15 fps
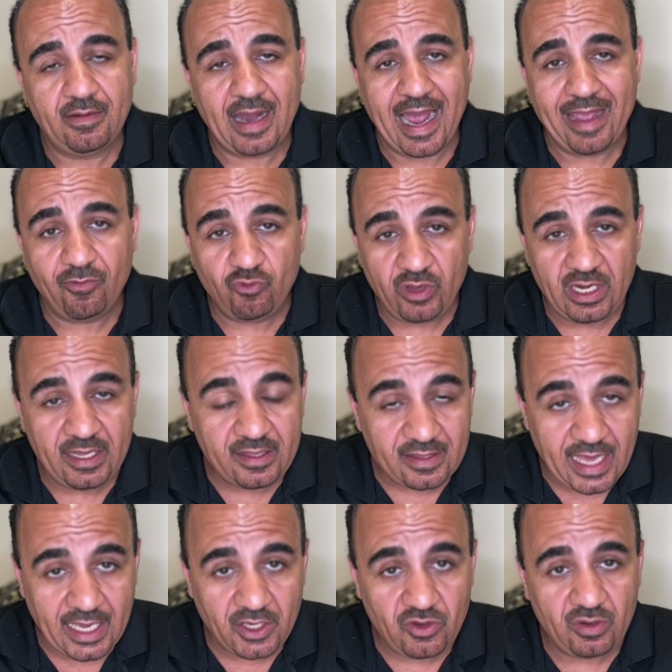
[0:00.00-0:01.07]
I really
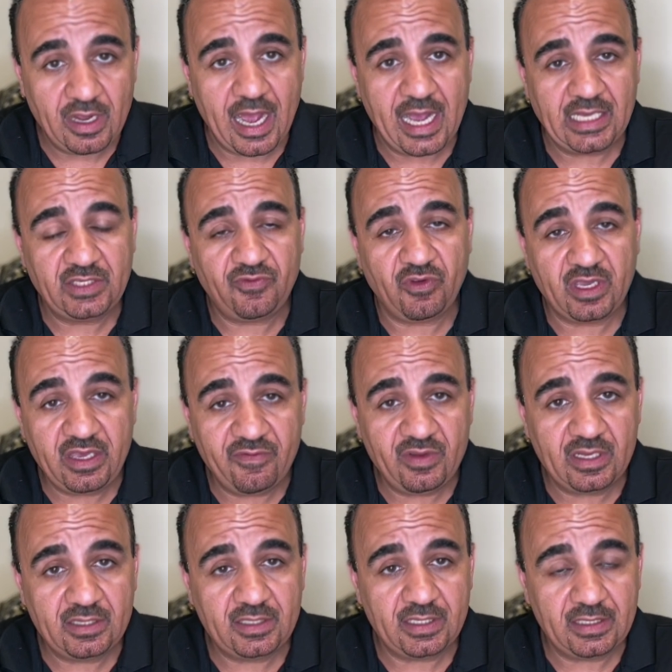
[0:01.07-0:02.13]
thank you guys for
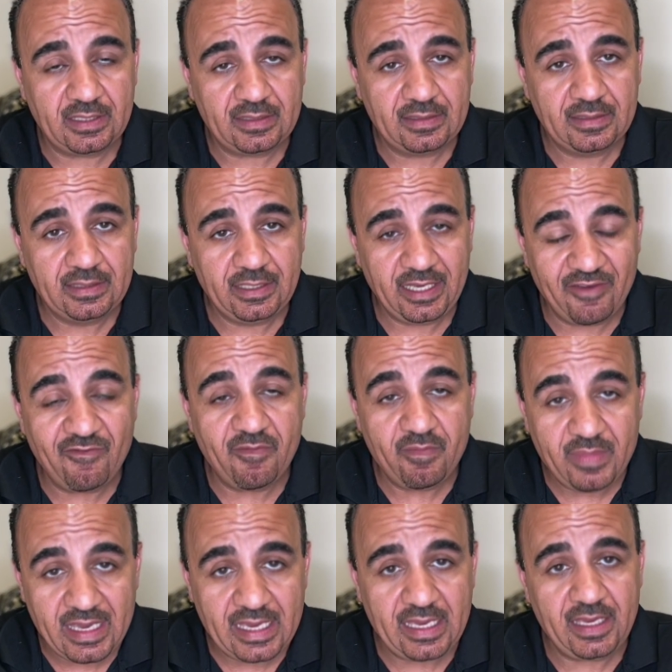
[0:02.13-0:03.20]
giving
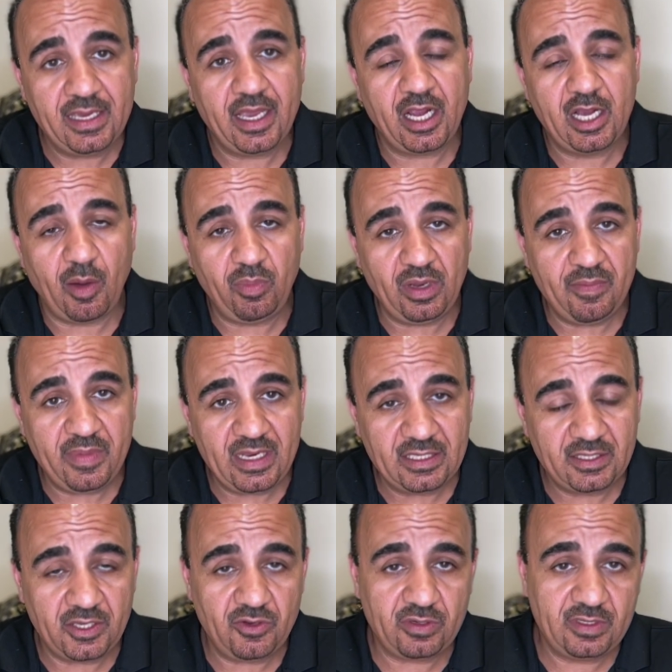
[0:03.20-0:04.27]
me a couple of minutes
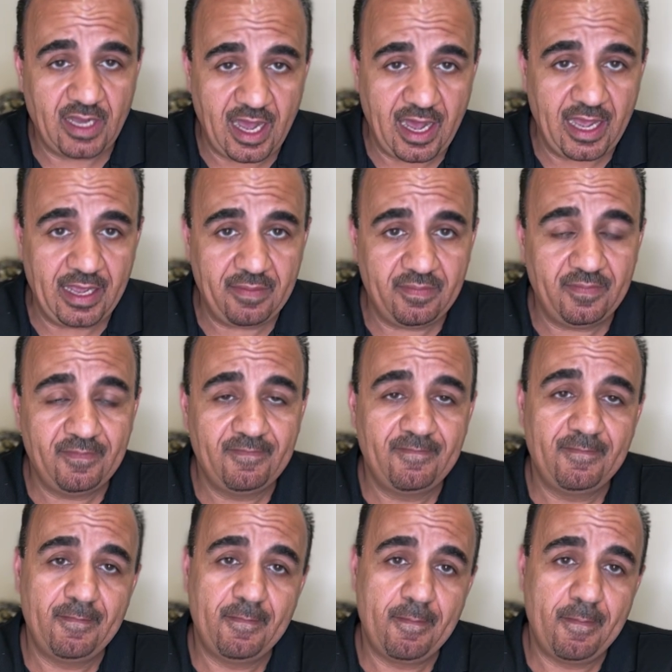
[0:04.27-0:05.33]
of your time.
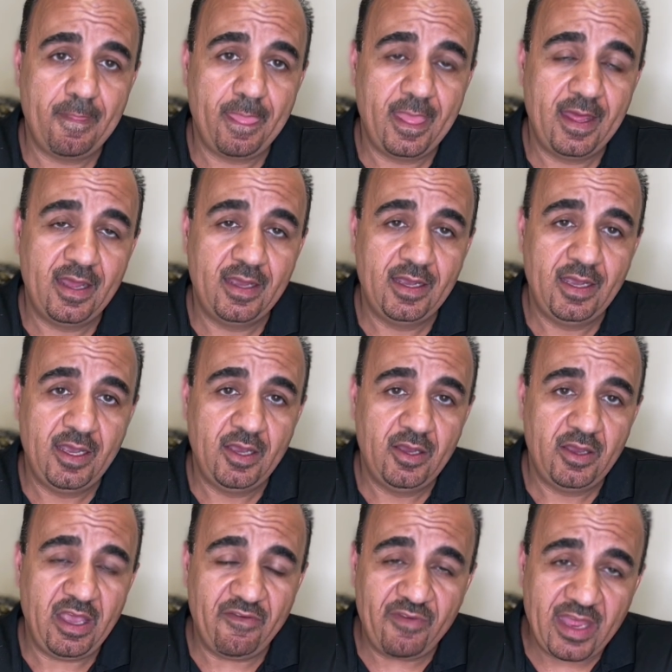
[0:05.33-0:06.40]

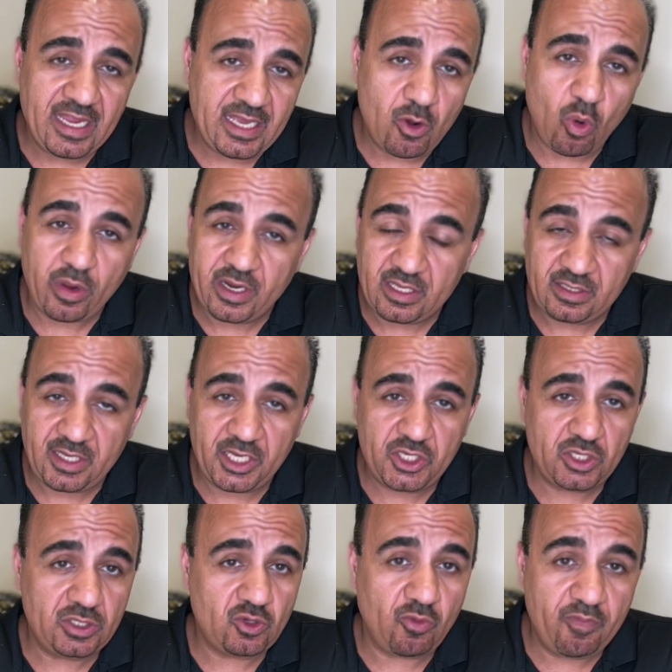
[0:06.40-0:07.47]
If any
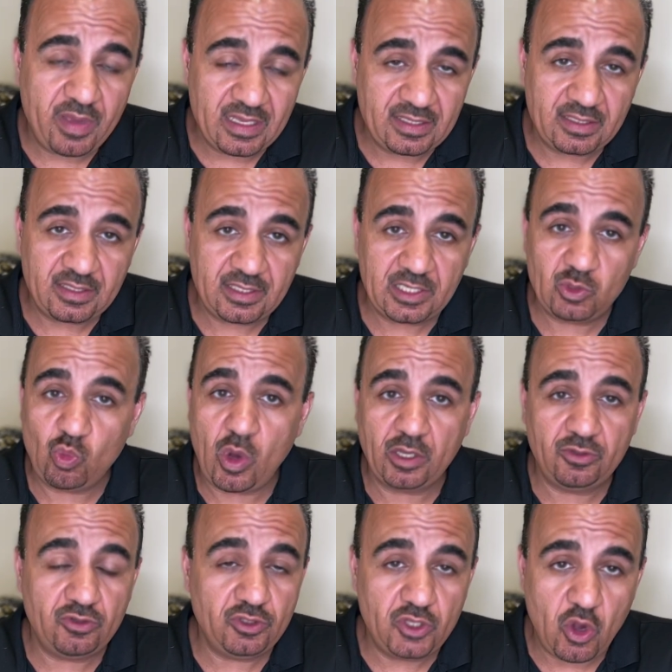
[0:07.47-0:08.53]
organizations or businesses want
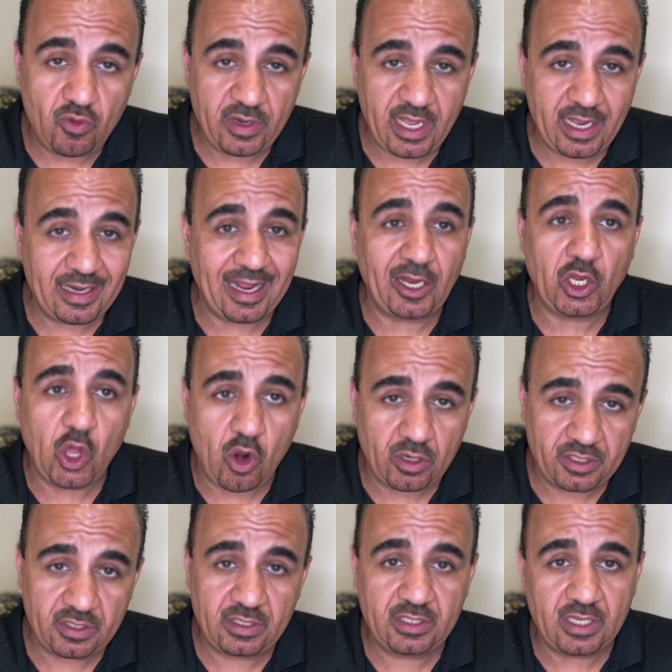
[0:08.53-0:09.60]
to donate a
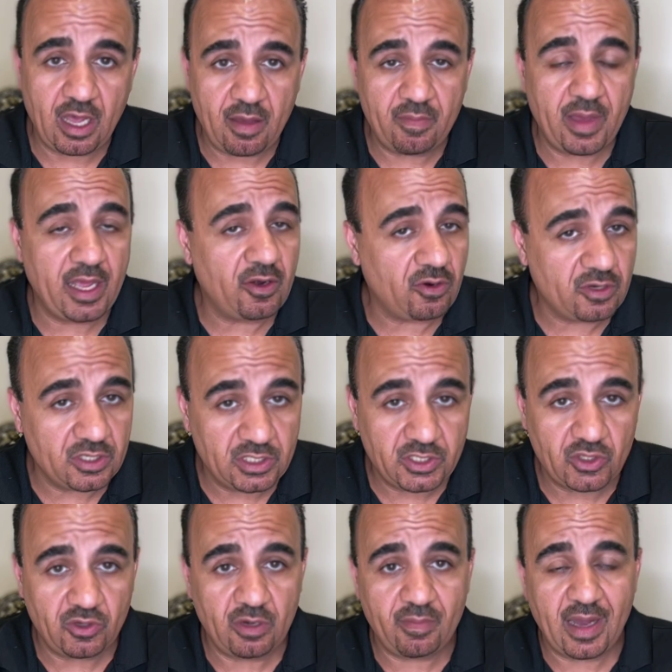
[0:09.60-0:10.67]
larger sum and are
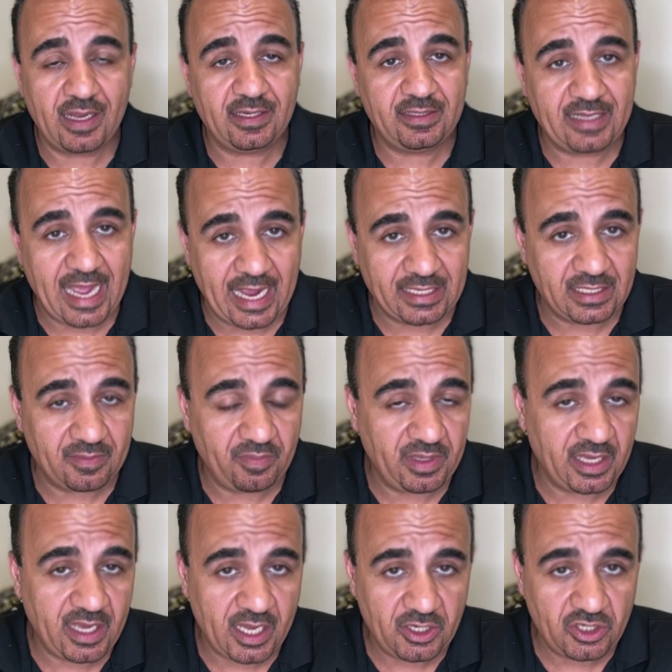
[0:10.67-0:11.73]
concerned about the tax
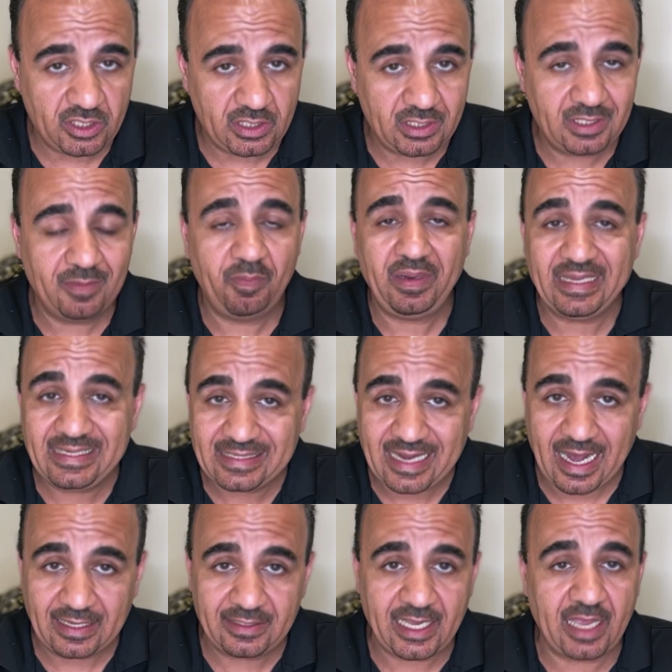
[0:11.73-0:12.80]
implications, please
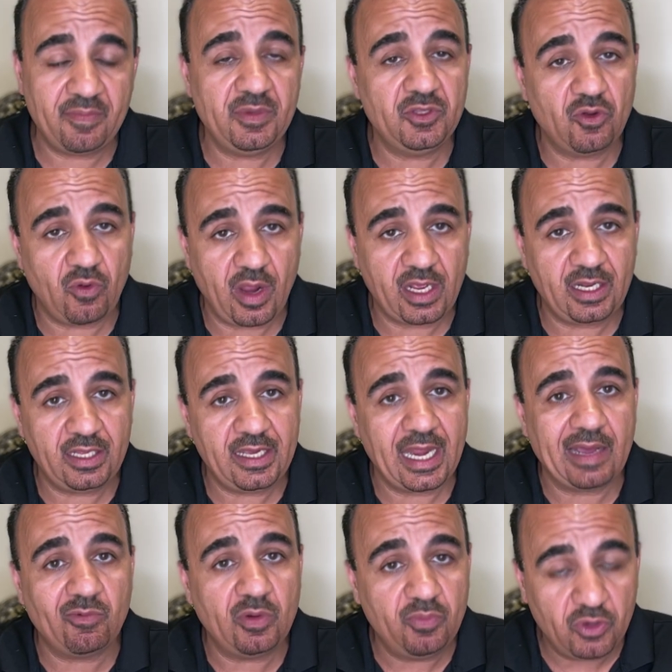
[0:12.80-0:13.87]
contact me directly and I
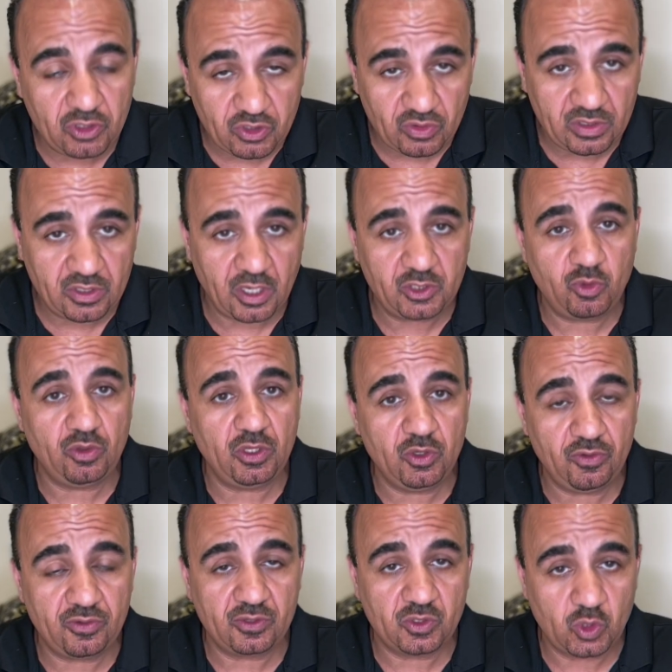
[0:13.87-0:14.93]
will put you in touch with
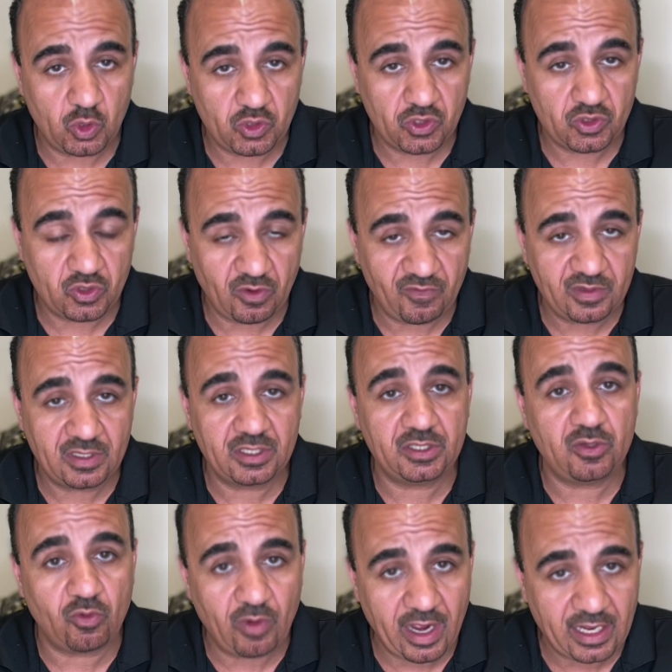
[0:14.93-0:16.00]
Lutheran Social Services
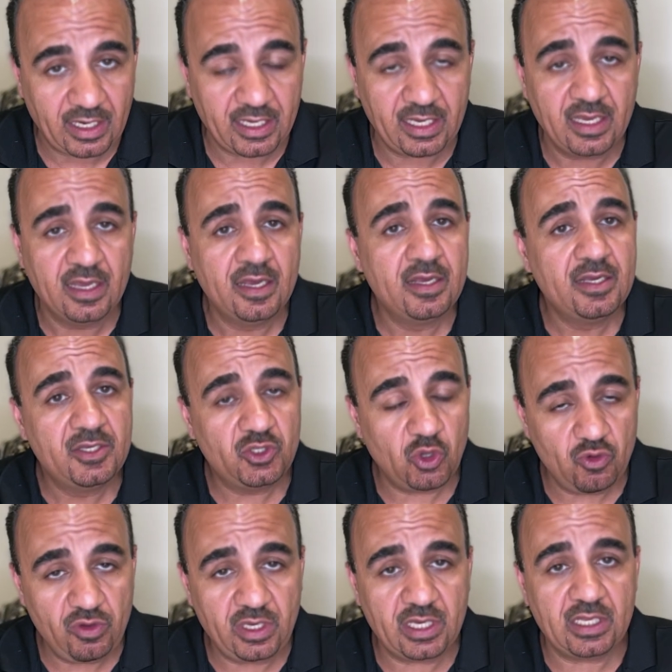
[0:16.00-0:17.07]
directly so
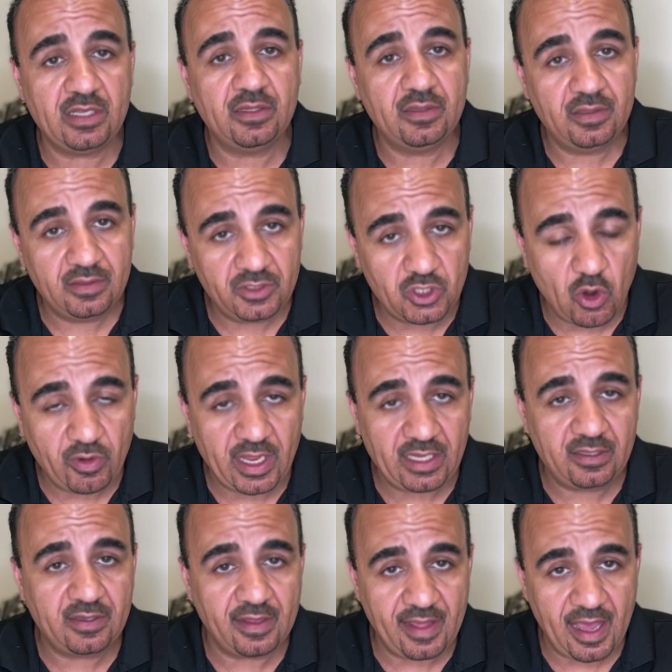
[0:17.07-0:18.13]
you can donate
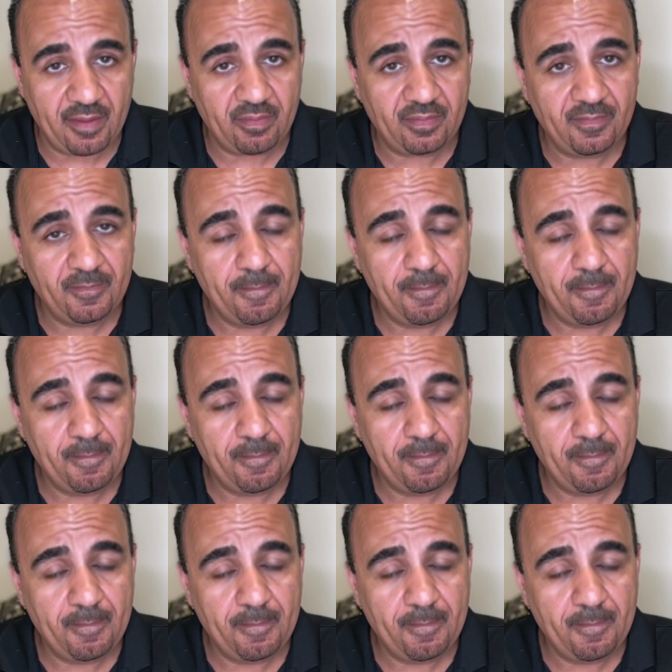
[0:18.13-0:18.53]
to them.